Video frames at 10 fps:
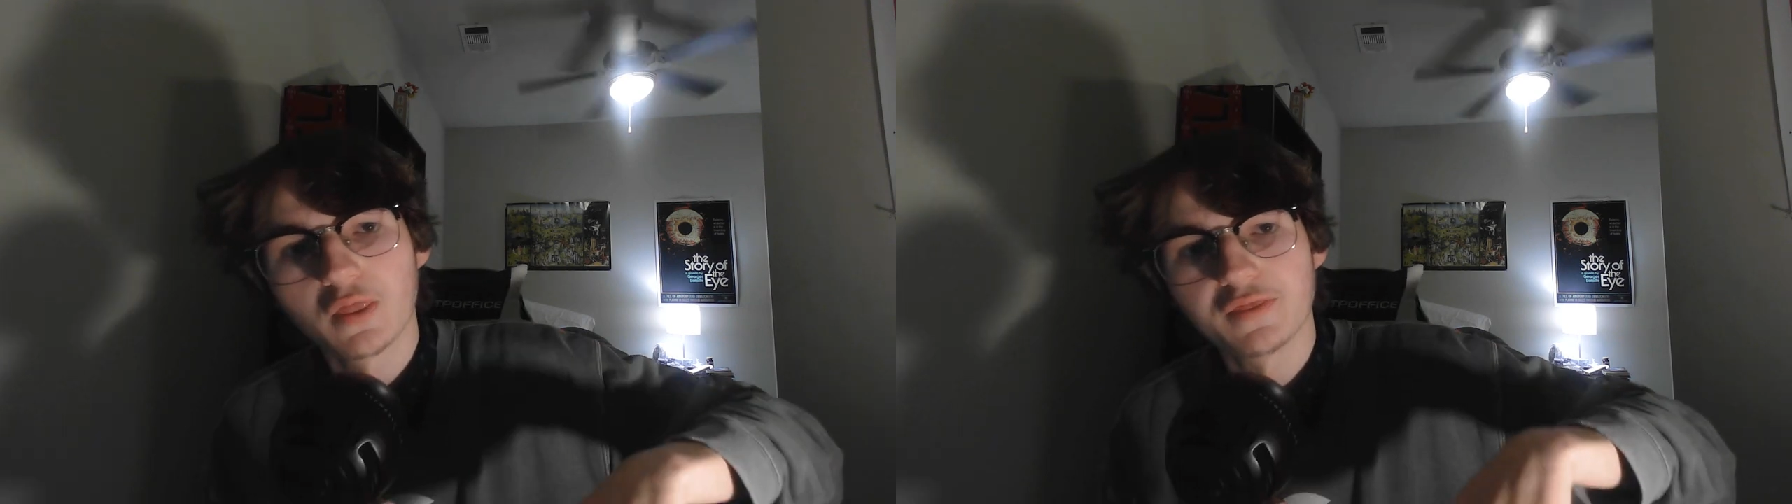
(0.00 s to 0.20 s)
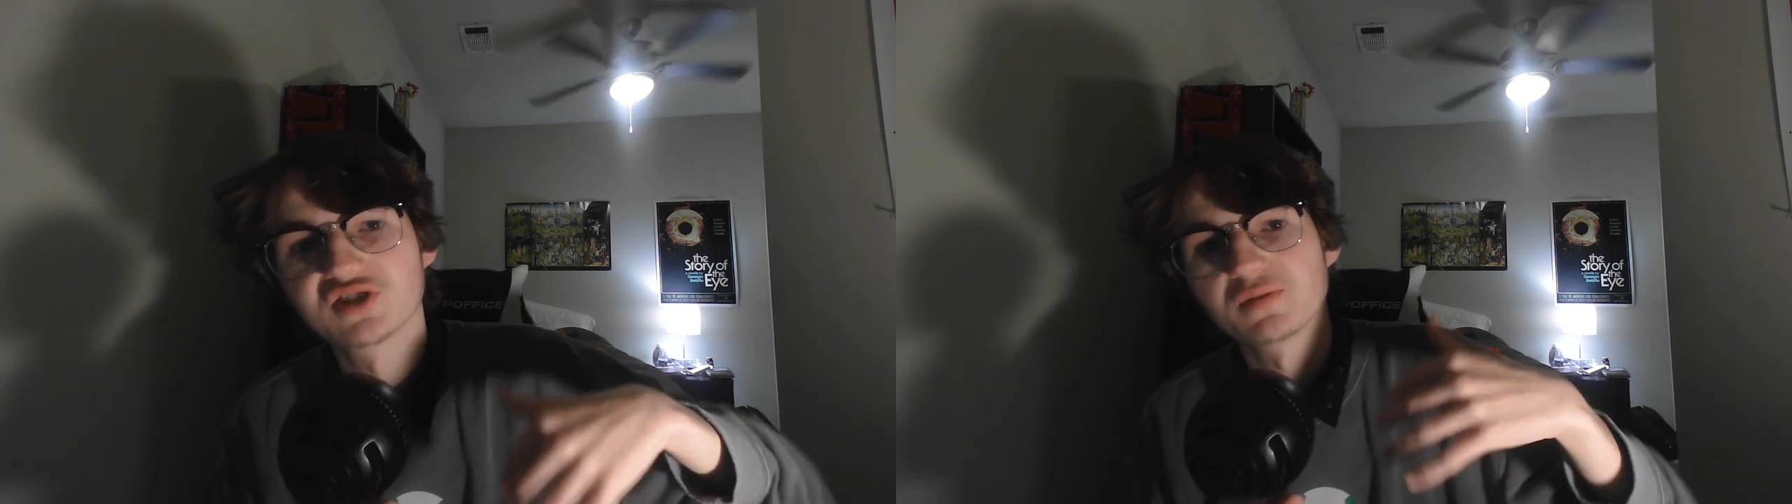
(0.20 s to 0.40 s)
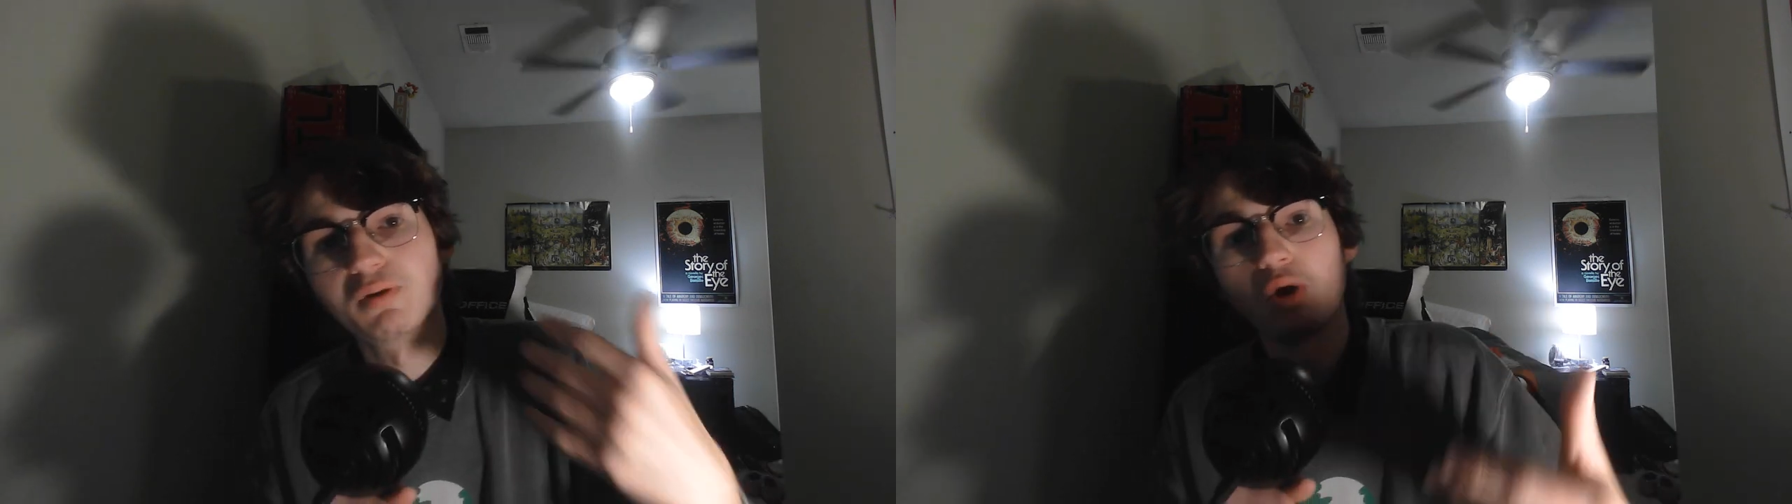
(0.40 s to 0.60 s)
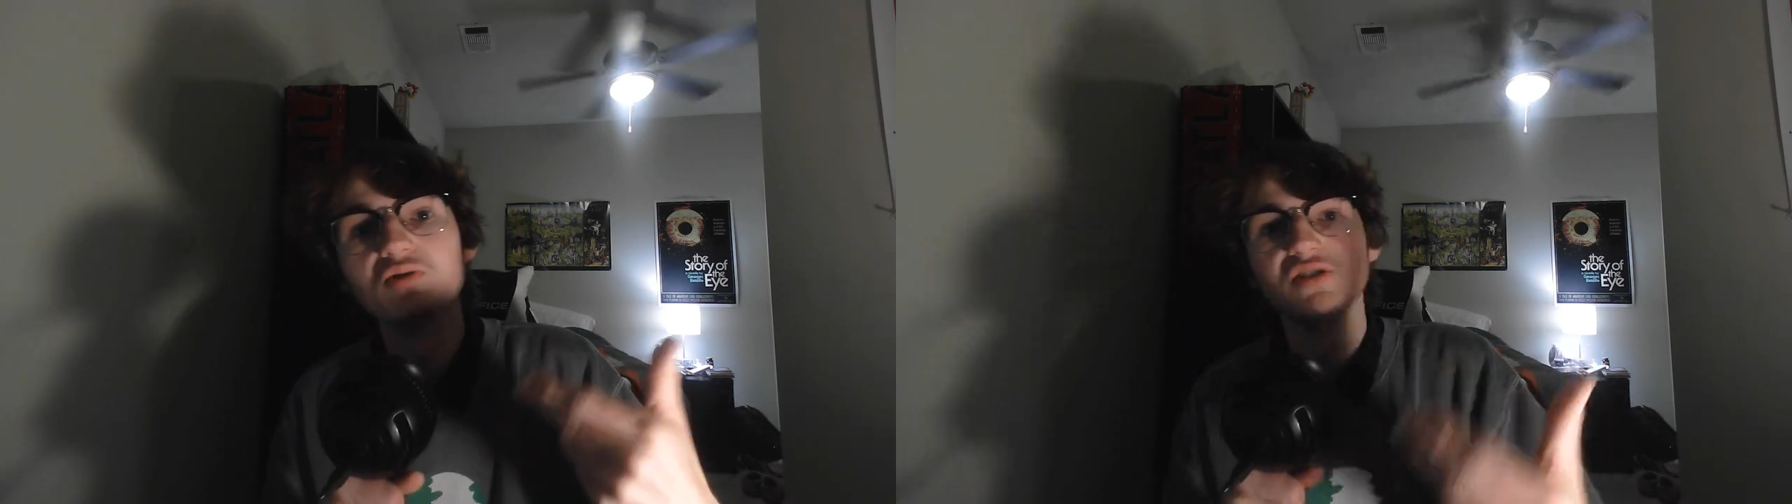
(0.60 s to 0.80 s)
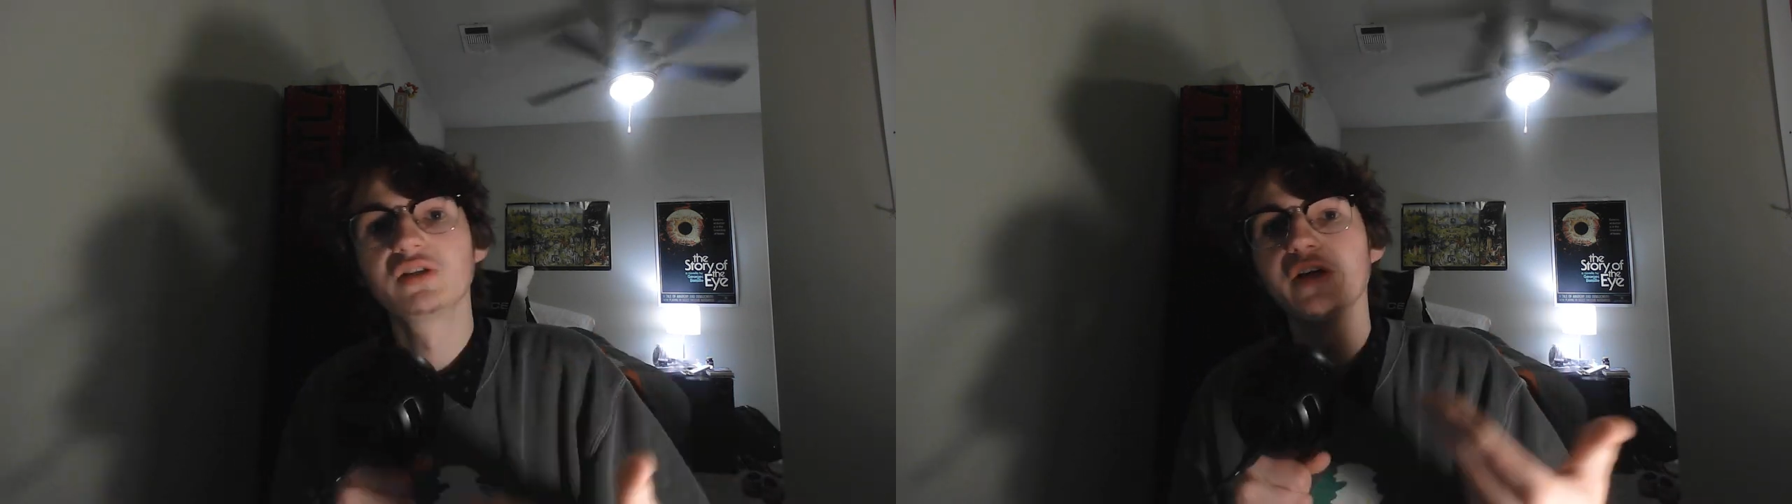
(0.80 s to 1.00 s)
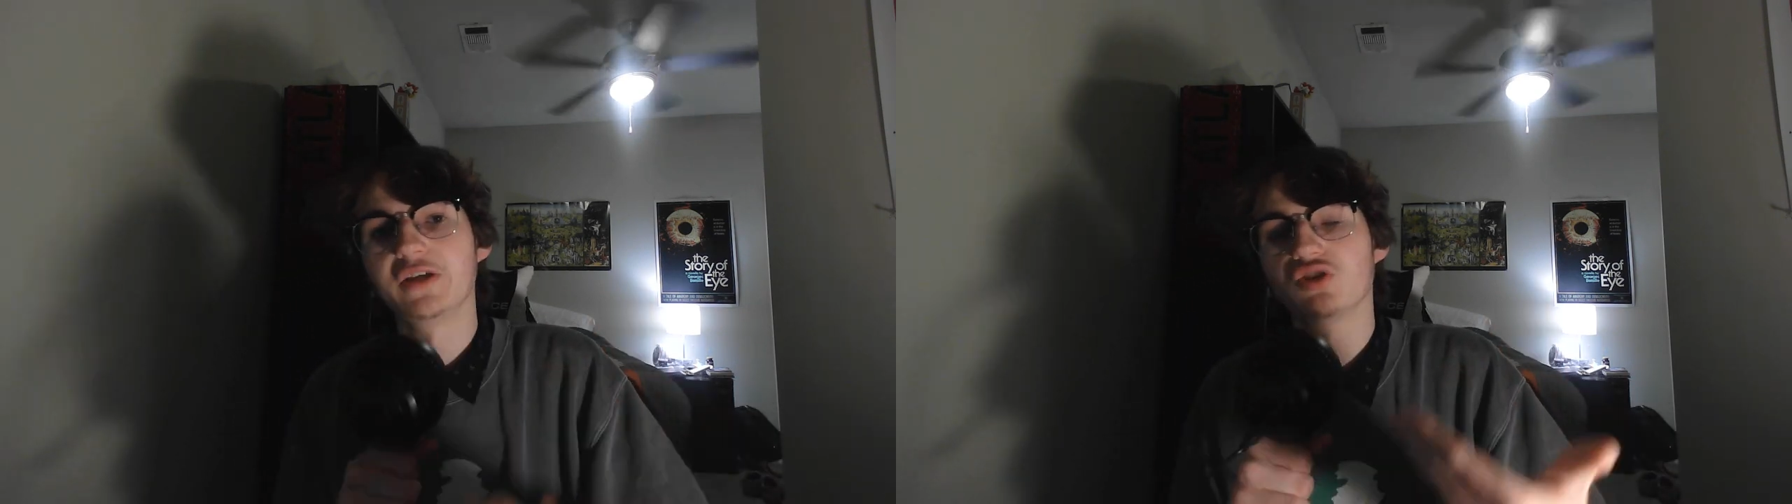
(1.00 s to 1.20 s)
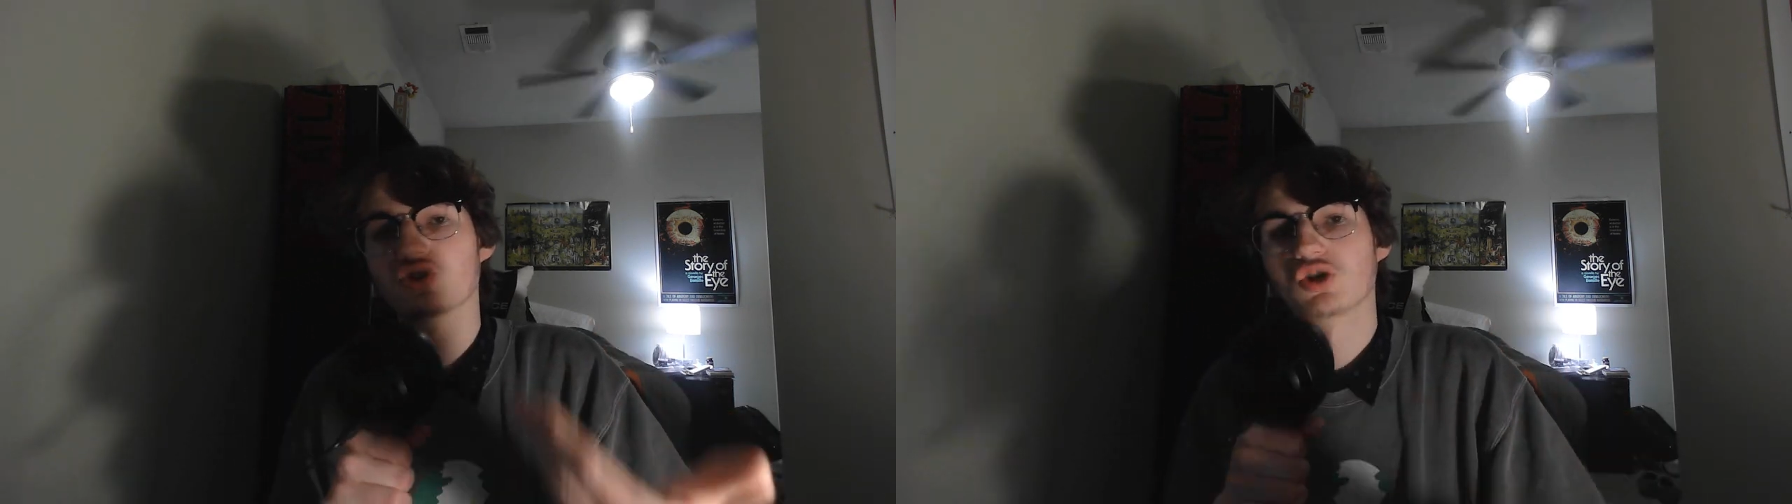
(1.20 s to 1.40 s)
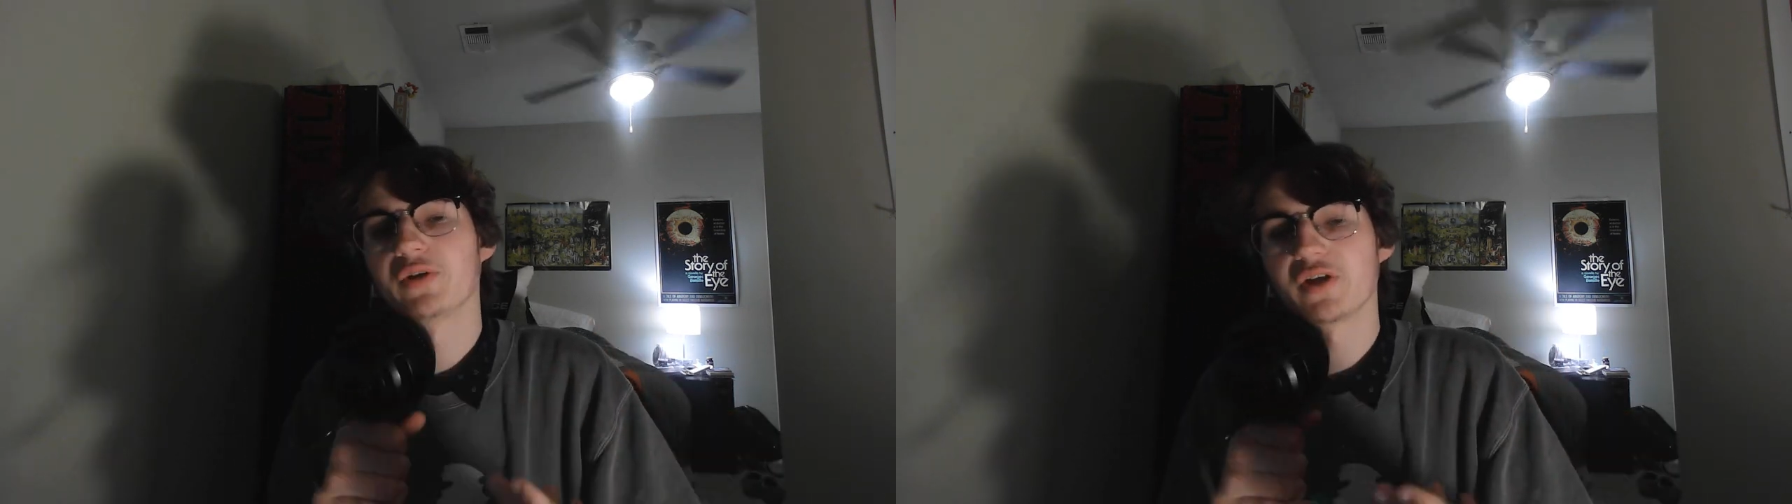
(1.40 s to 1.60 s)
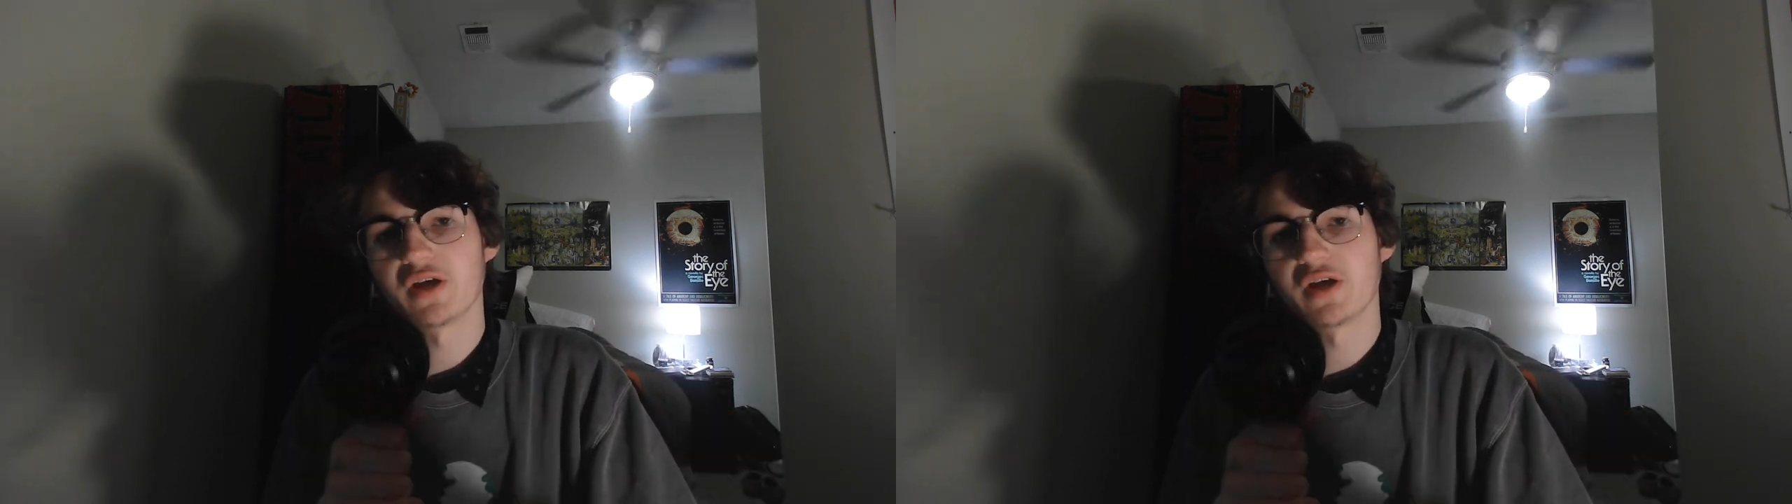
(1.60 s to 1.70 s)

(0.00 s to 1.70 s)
This supposedly indeterminate